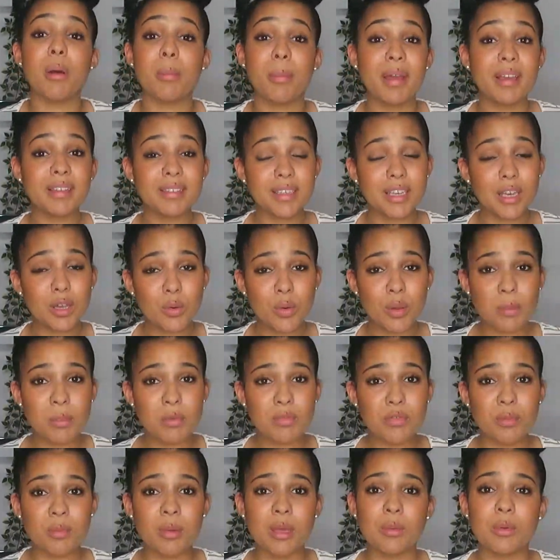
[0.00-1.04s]
But basic
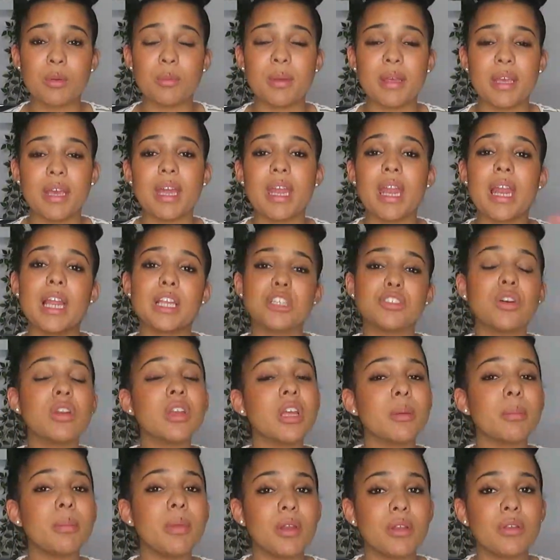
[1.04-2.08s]
equipment for me would be an
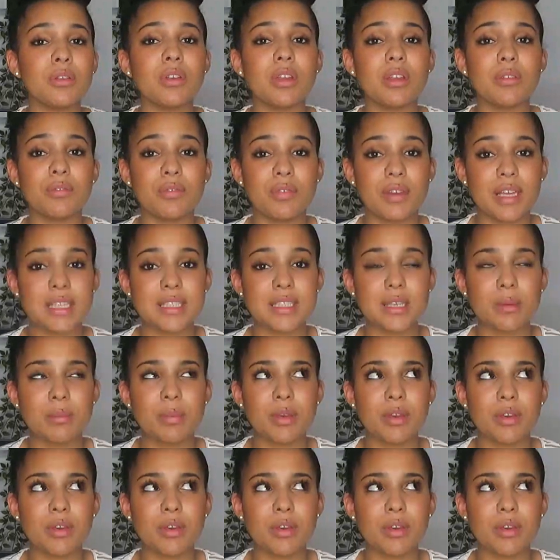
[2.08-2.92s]
electronic balloon inflator,